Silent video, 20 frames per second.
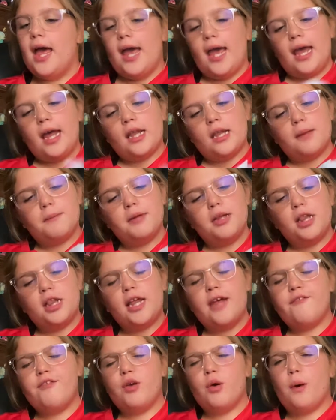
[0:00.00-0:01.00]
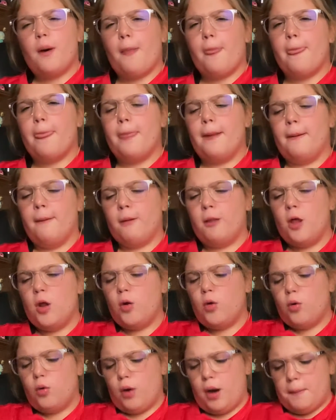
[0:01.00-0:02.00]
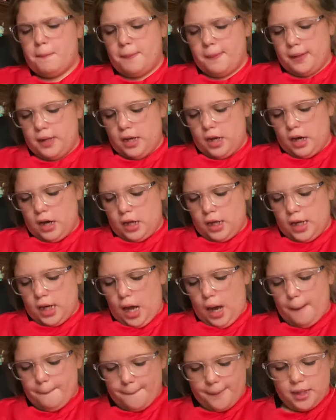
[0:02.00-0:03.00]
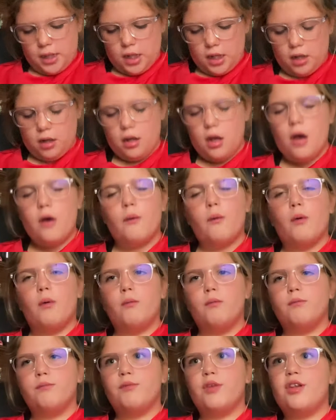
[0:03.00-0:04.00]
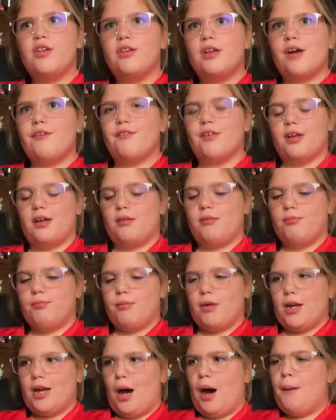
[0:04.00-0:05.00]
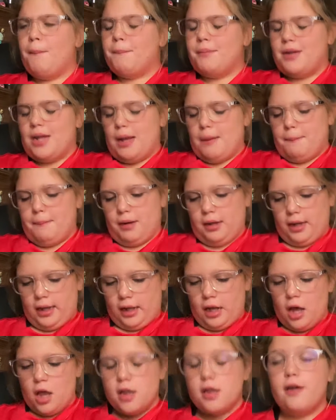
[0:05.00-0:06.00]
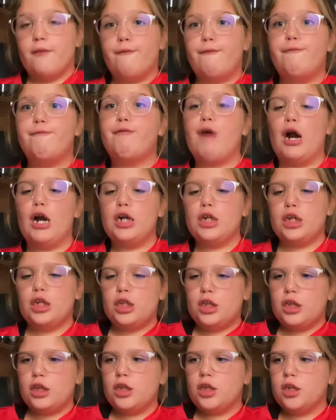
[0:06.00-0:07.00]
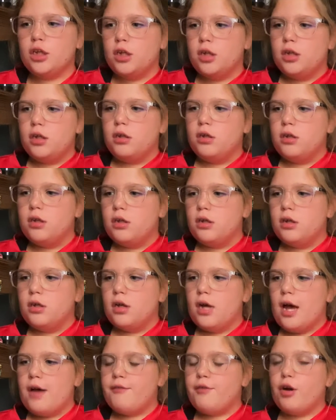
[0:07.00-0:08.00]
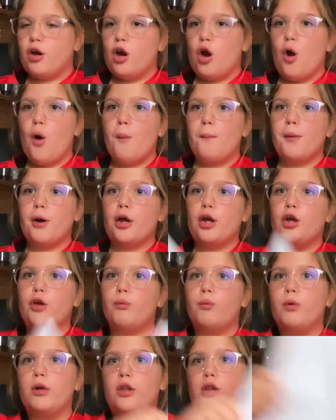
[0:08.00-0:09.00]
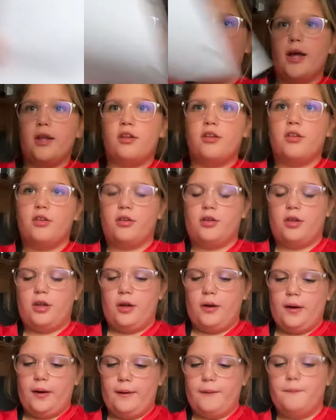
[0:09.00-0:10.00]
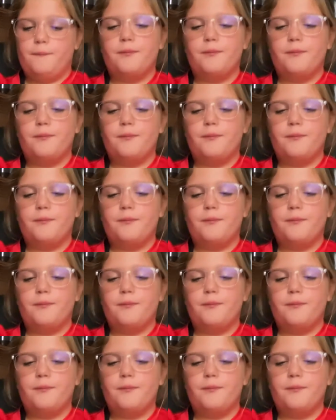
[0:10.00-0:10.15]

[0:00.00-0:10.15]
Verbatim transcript: And let me give you a the little up an up. Well, this is not really an update, but like the first ever homework with you guys thing.